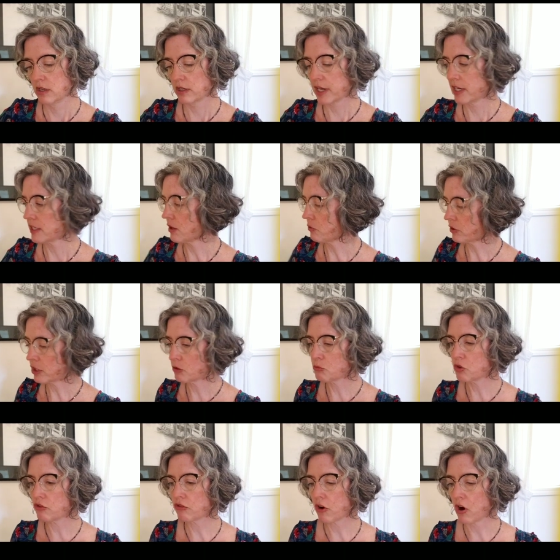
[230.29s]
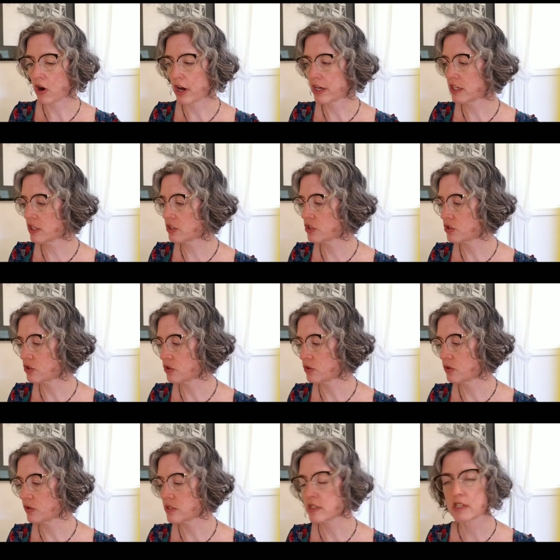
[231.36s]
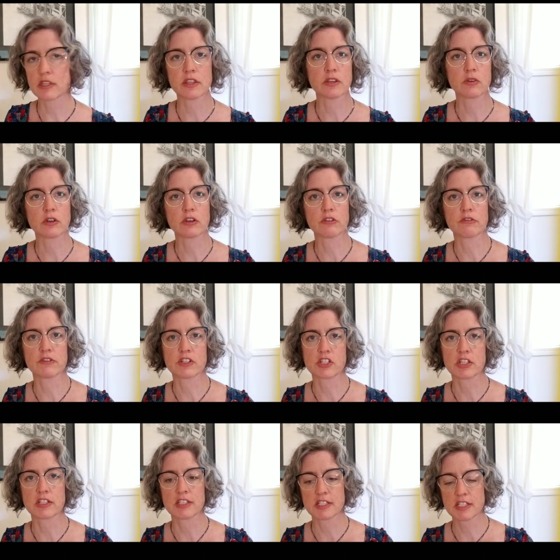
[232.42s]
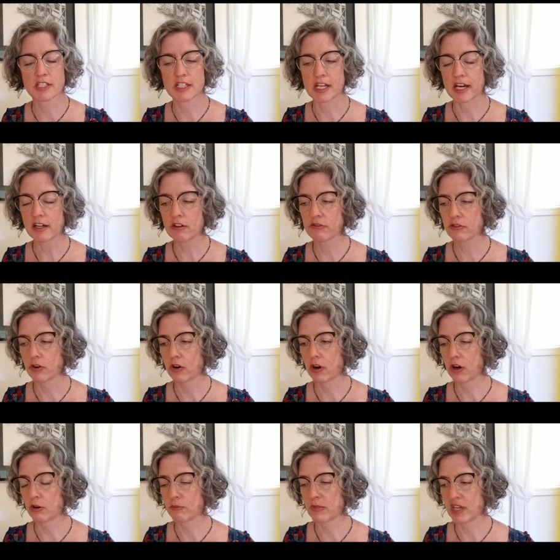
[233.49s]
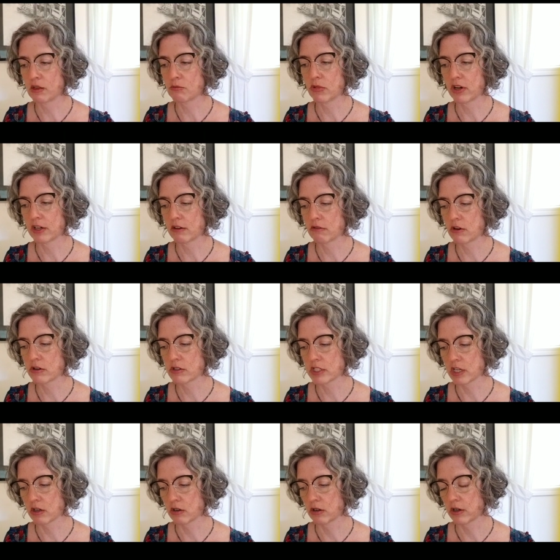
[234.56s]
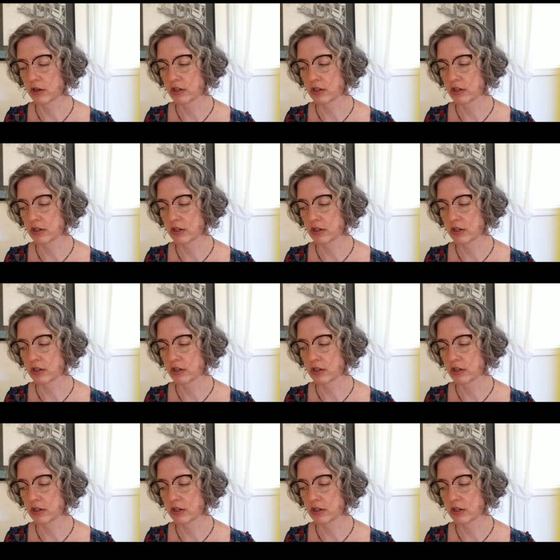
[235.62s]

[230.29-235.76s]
Okay, now we're going to move on to this Ethereal Visions deck for our main body of our tar-